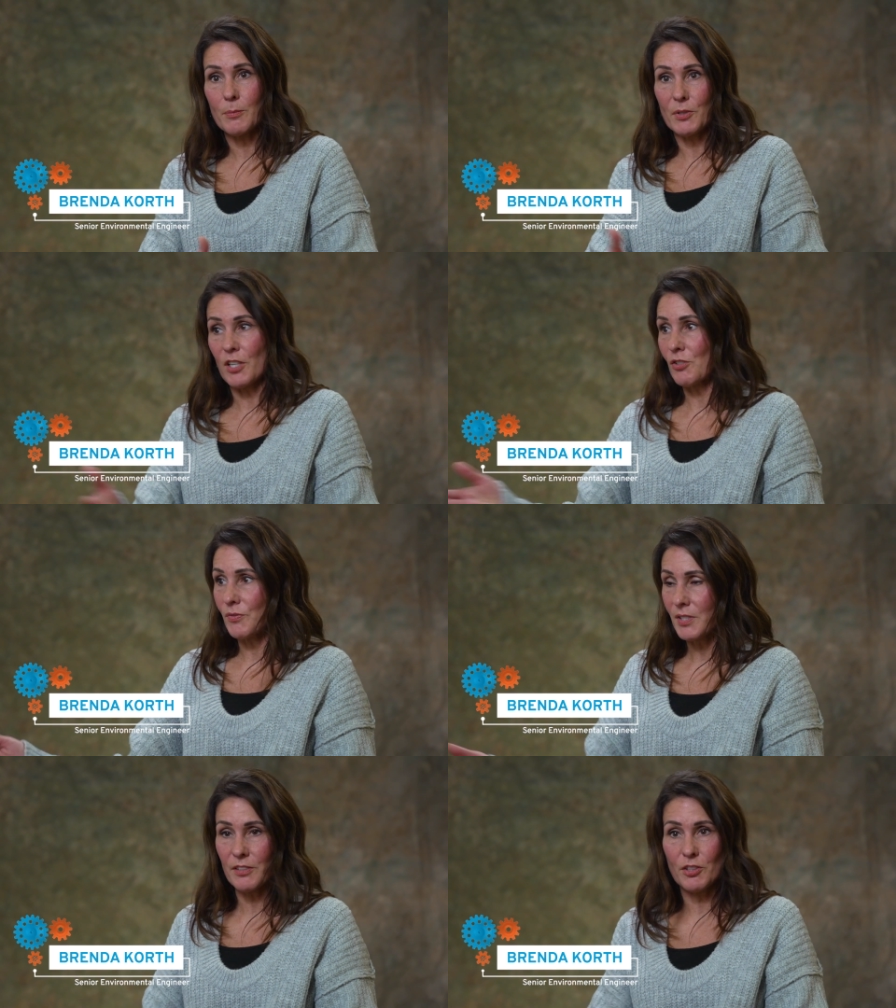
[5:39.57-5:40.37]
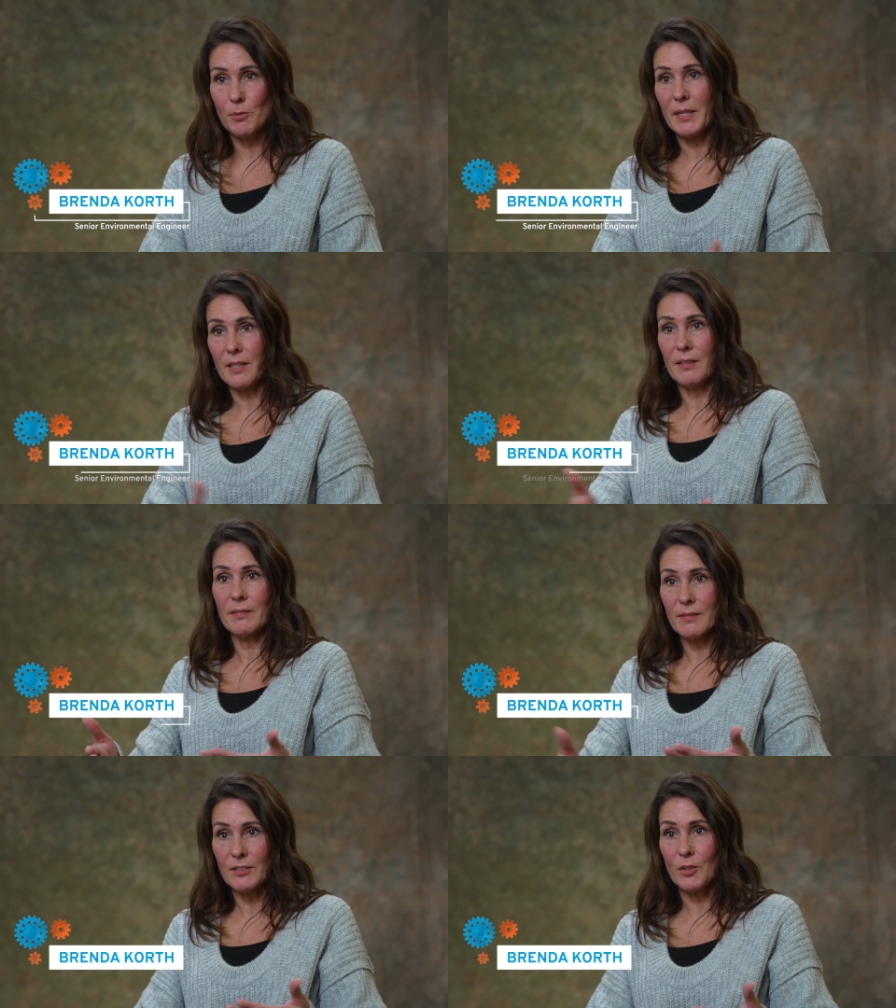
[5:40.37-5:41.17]
at a production facility you're
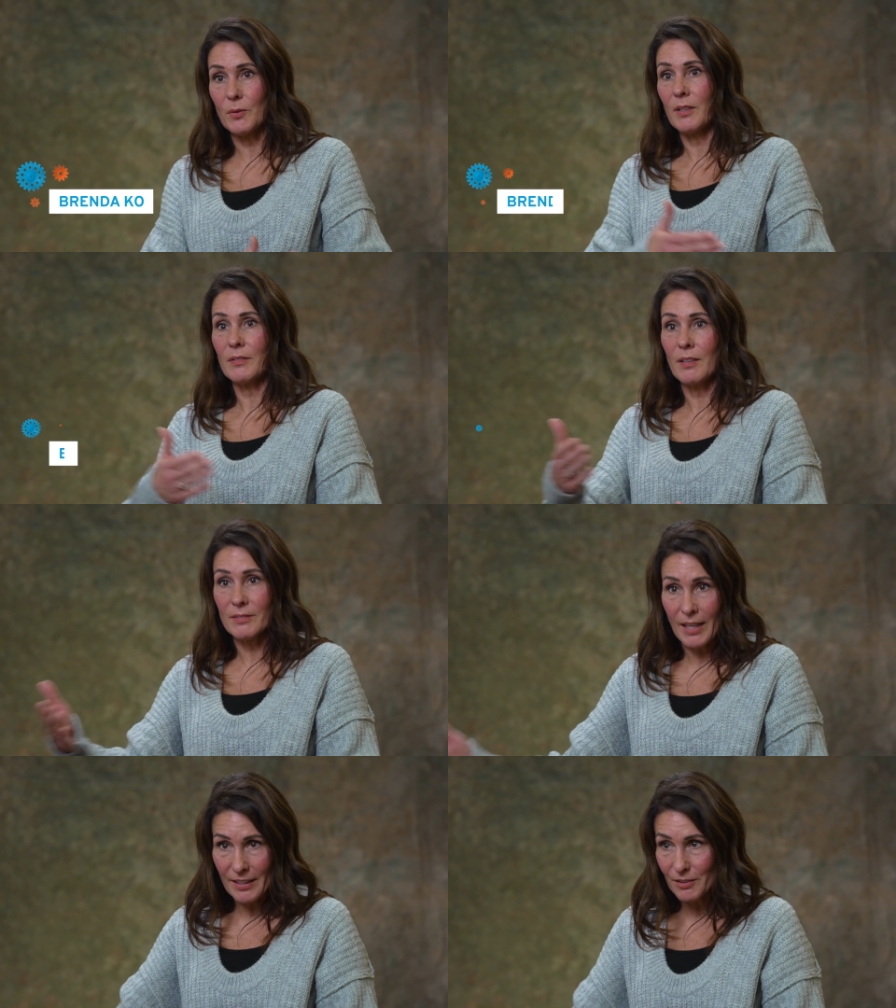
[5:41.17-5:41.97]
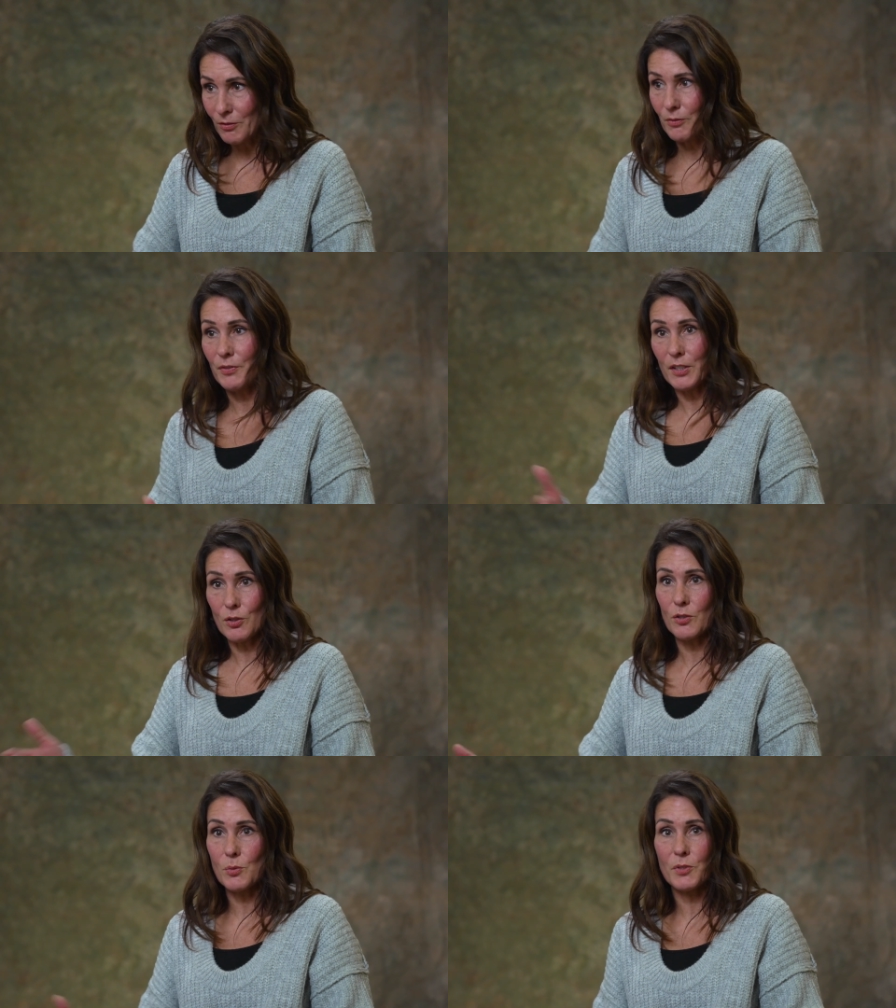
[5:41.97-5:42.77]
making, you know, a, a lot of
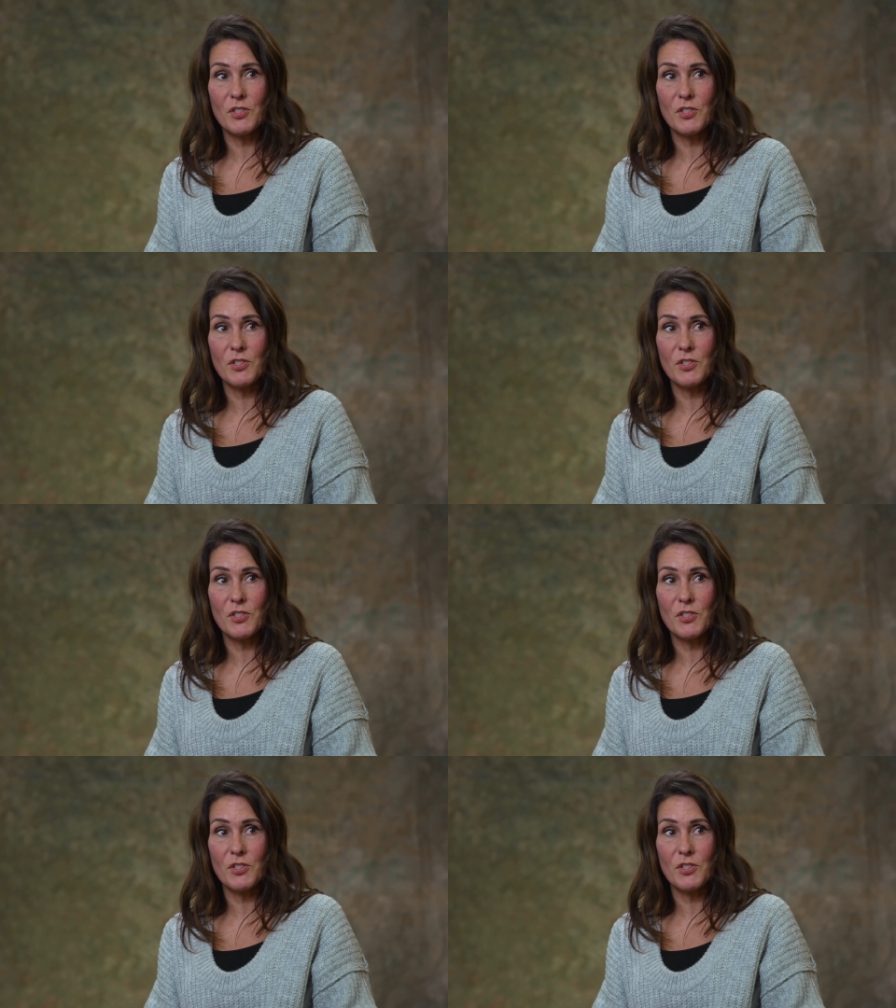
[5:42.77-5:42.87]
vehicles.